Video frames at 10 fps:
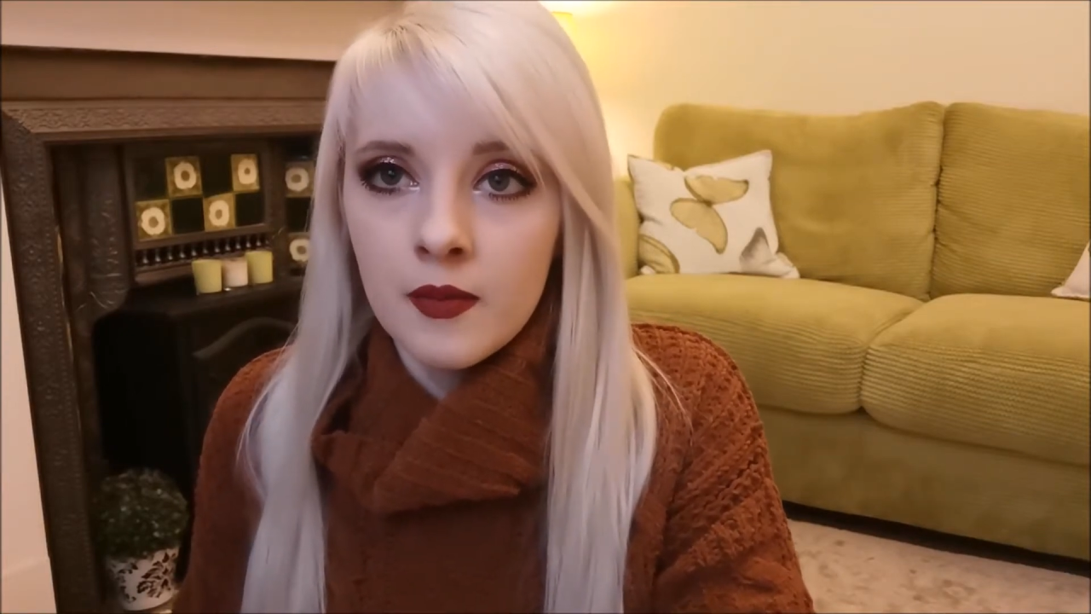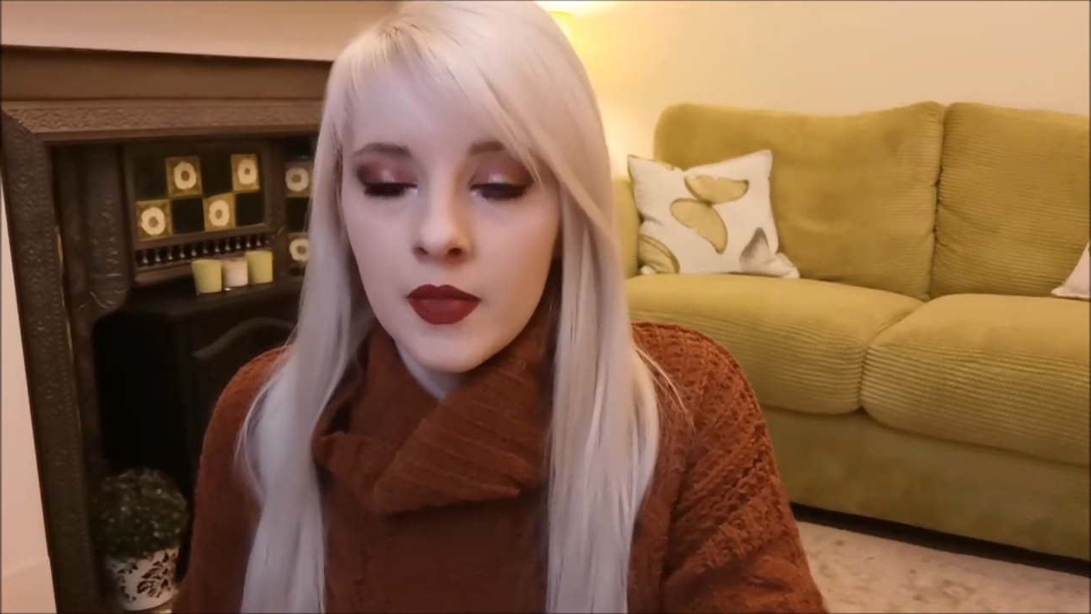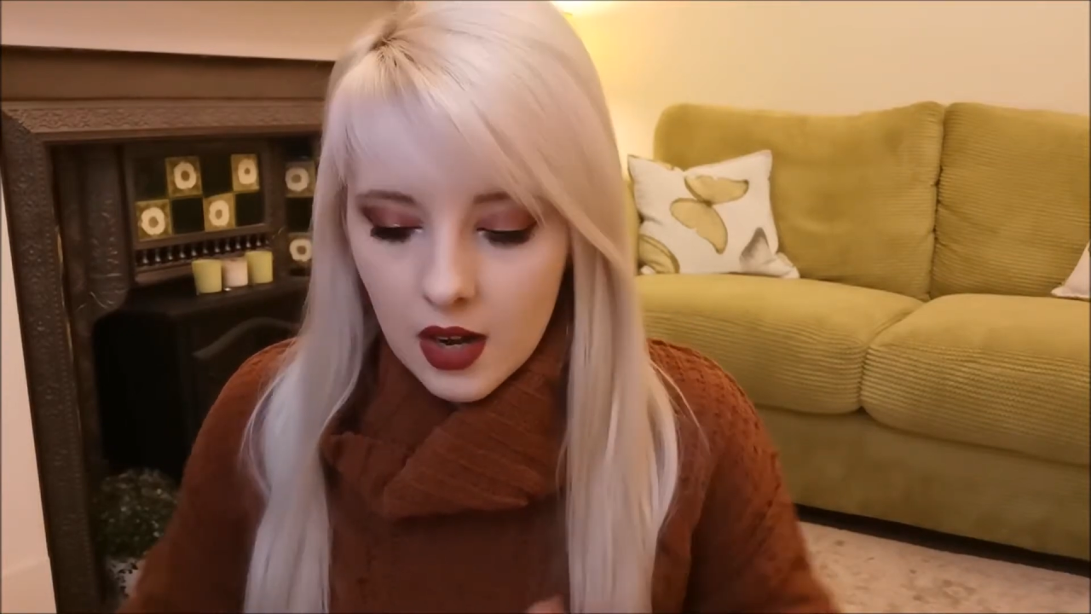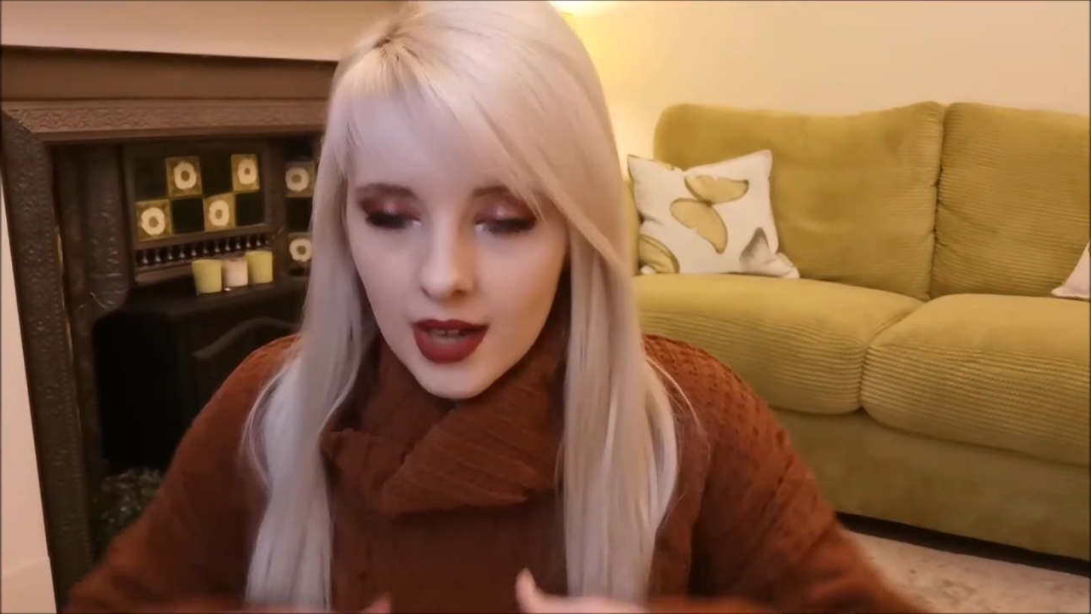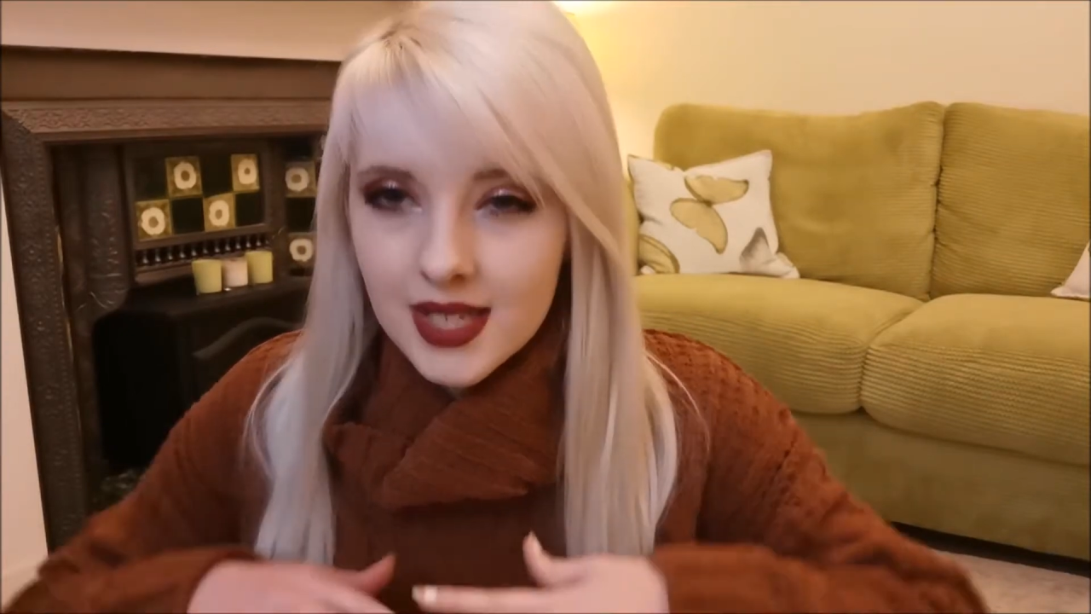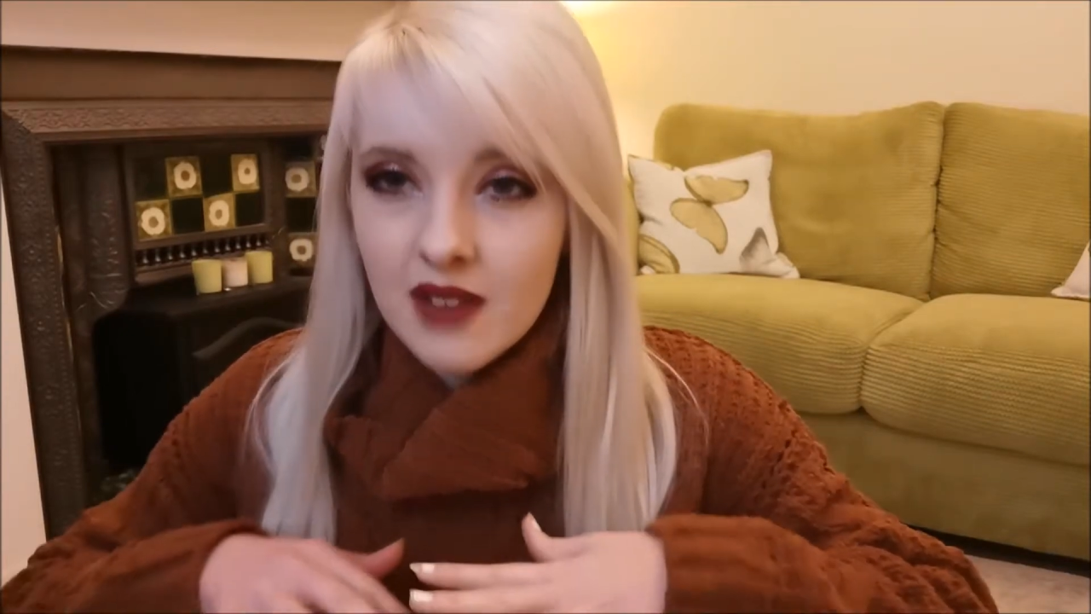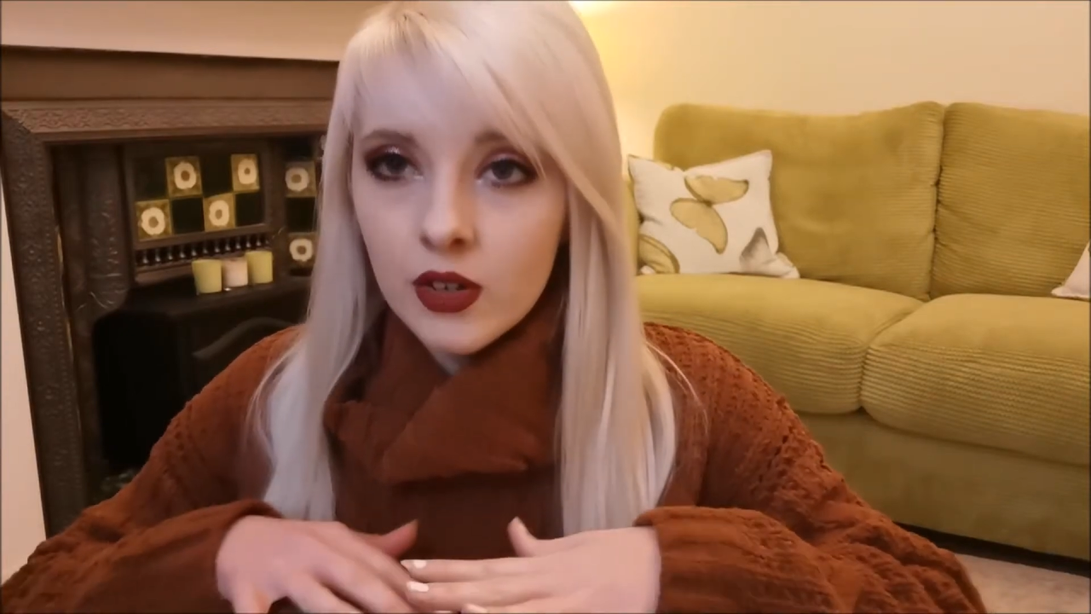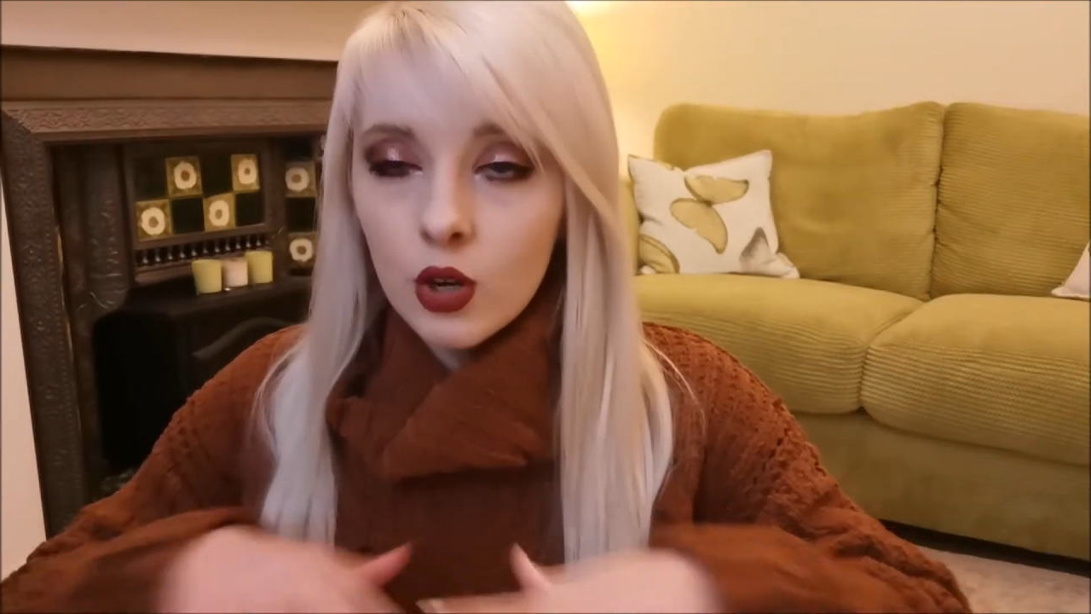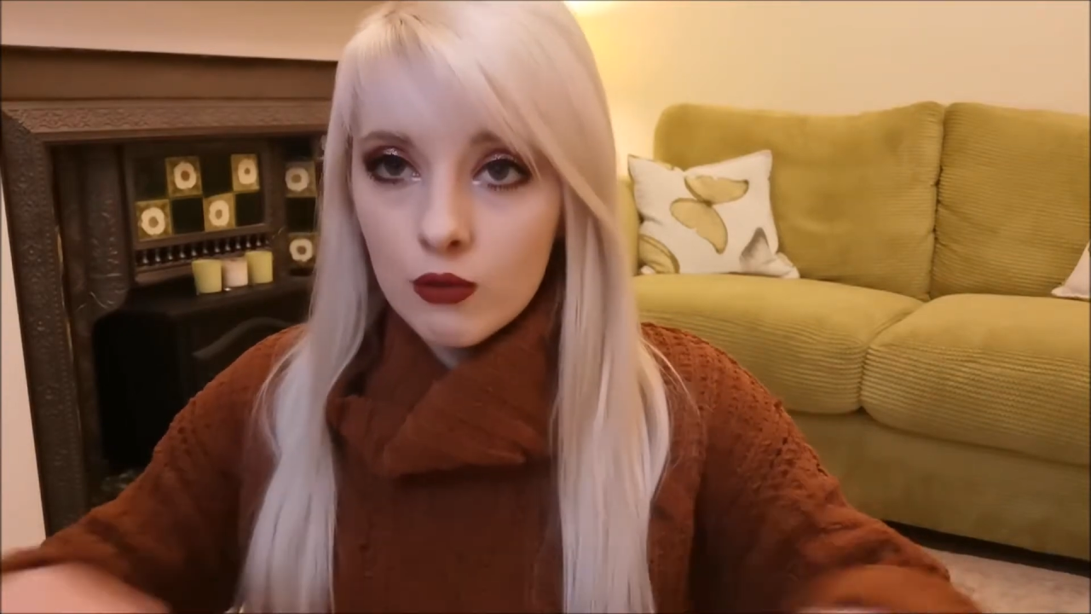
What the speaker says: They like to have a lot